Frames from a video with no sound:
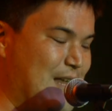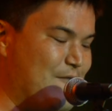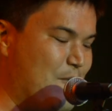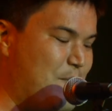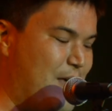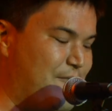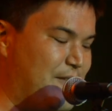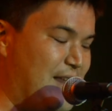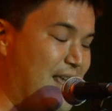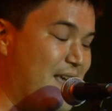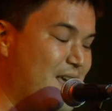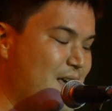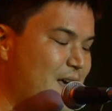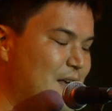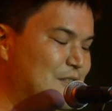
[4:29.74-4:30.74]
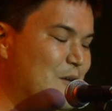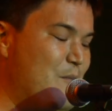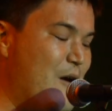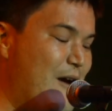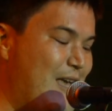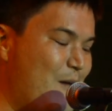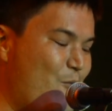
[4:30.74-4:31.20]
of epiphany. So
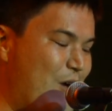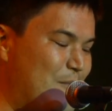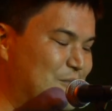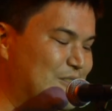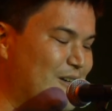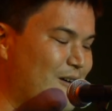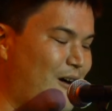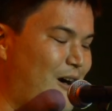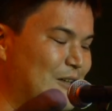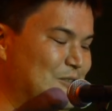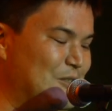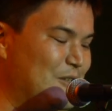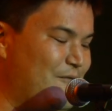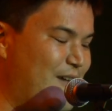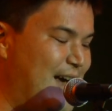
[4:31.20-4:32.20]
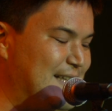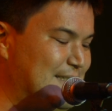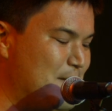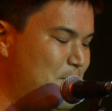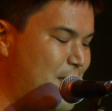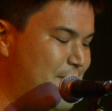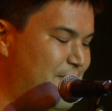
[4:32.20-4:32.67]
Merriam Webster also defines an
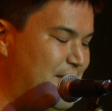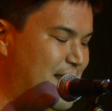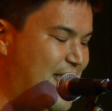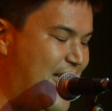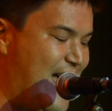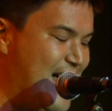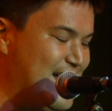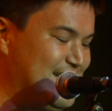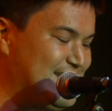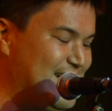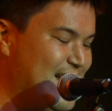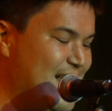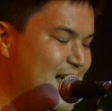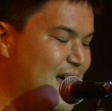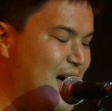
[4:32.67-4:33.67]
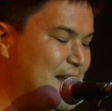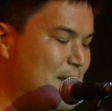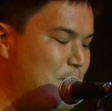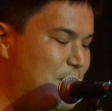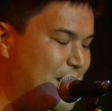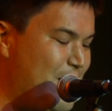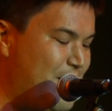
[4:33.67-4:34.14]
epiphany as an
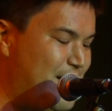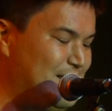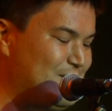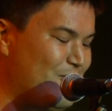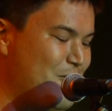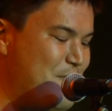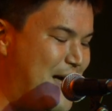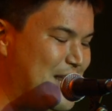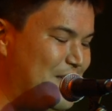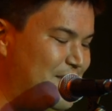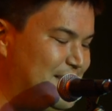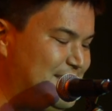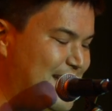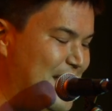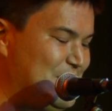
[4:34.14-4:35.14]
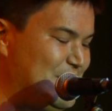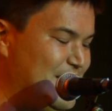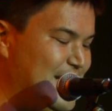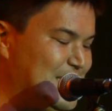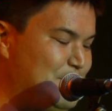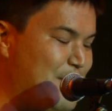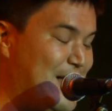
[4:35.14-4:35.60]
appearance or manifestation,
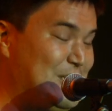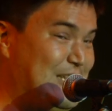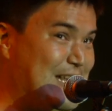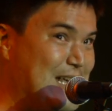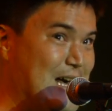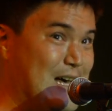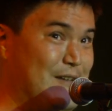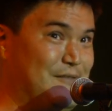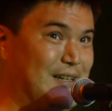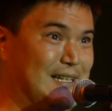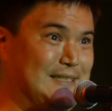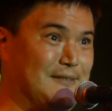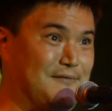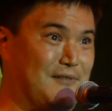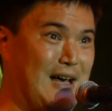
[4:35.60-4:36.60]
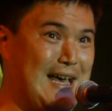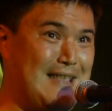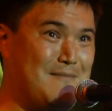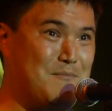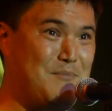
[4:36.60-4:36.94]
especially of a divine